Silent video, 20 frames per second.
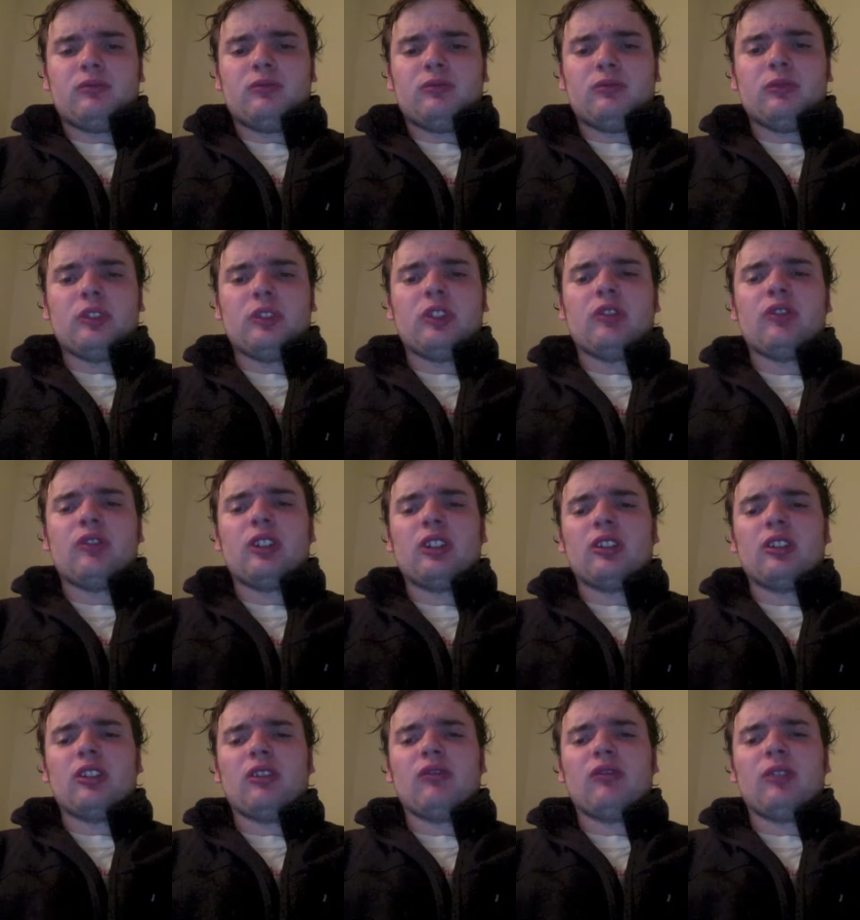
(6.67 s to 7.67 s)
with a
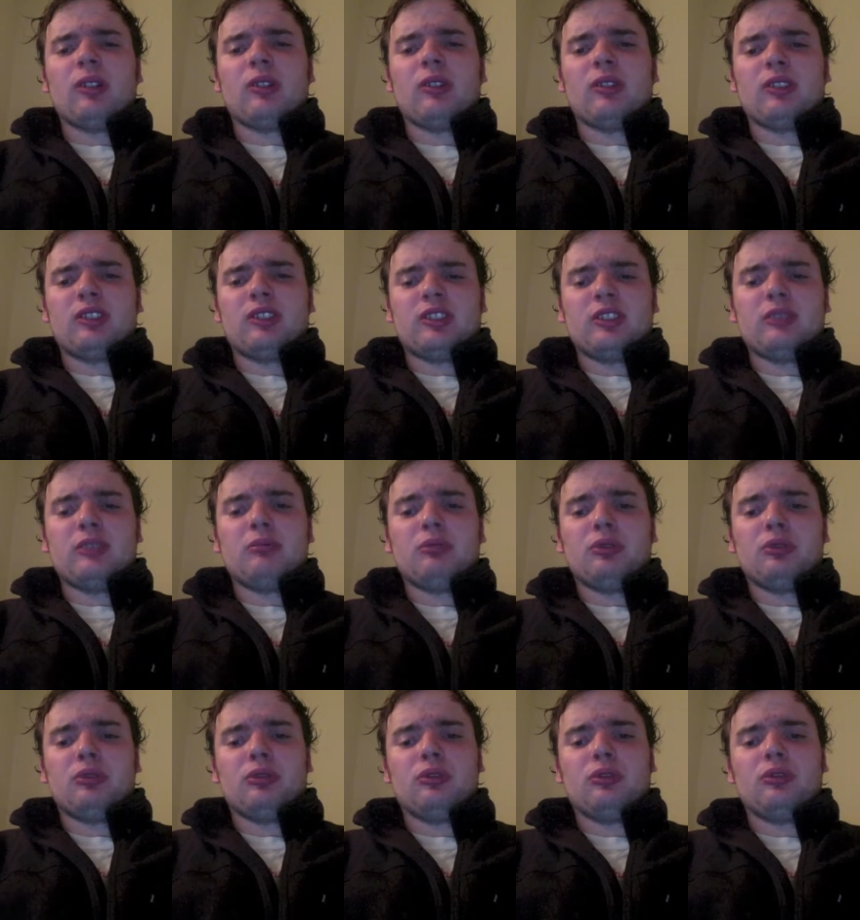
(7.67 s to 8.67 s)
very, very
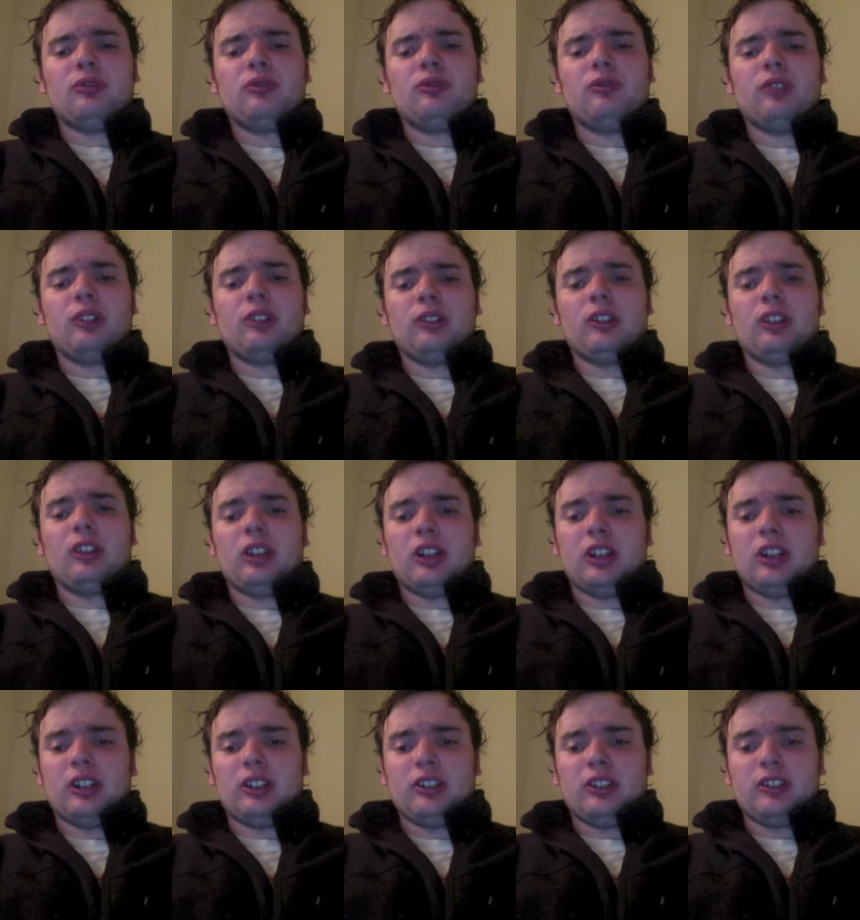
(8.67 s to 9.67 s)
simple, very
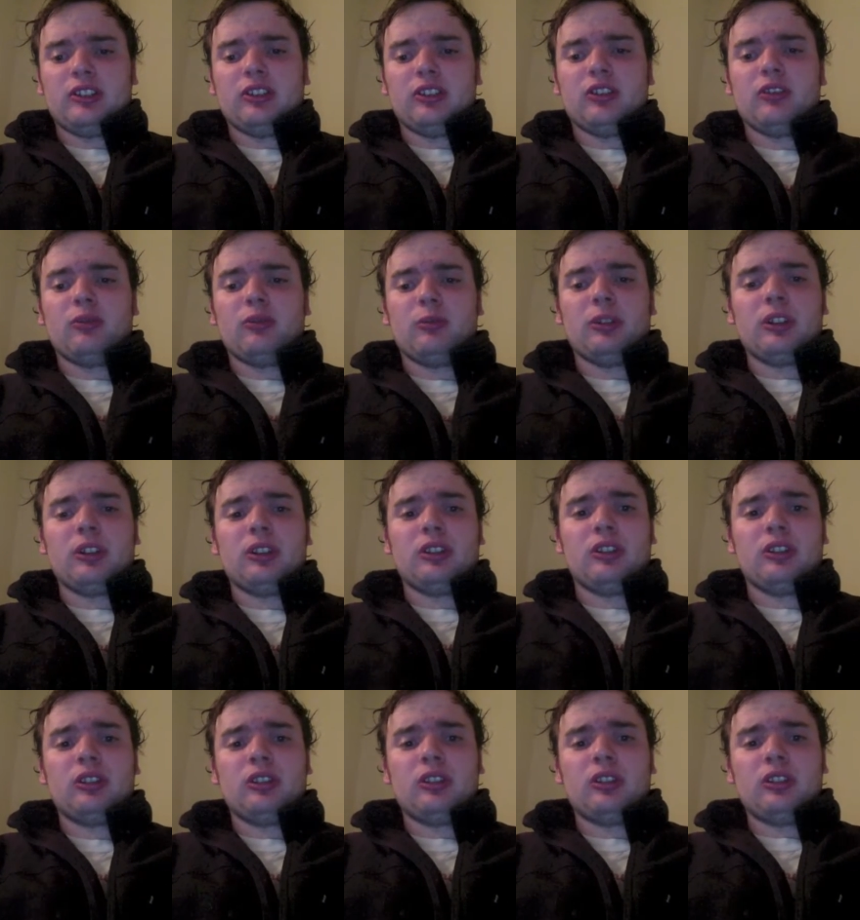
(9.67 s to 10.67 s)
honest,
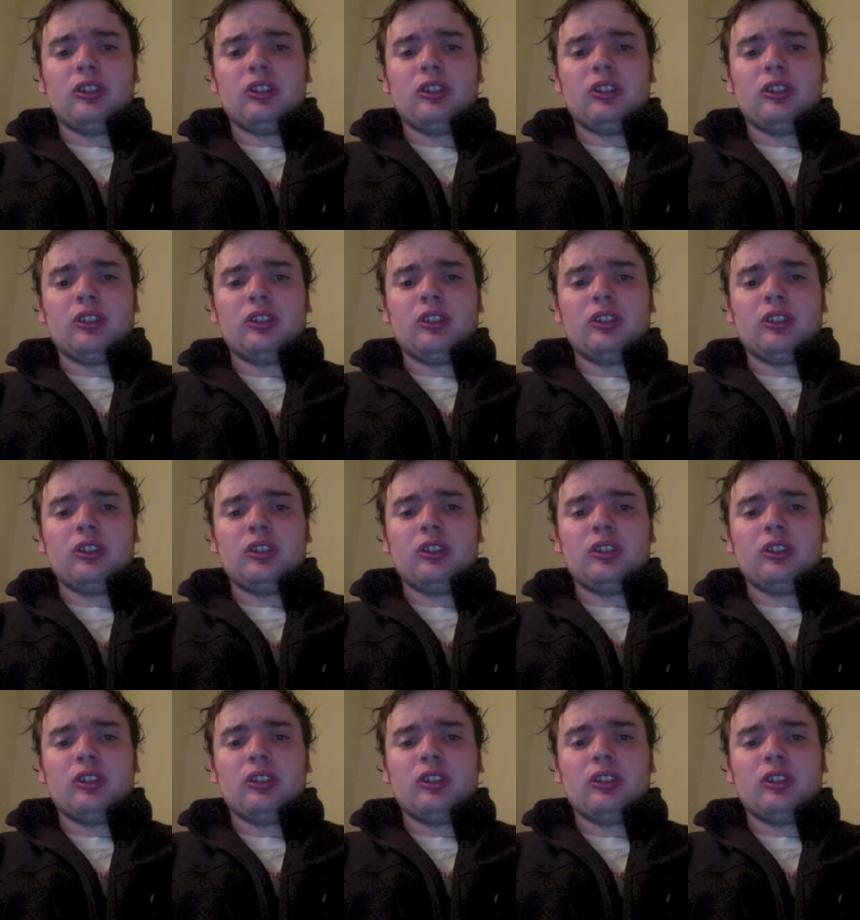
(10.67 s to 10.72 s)
open,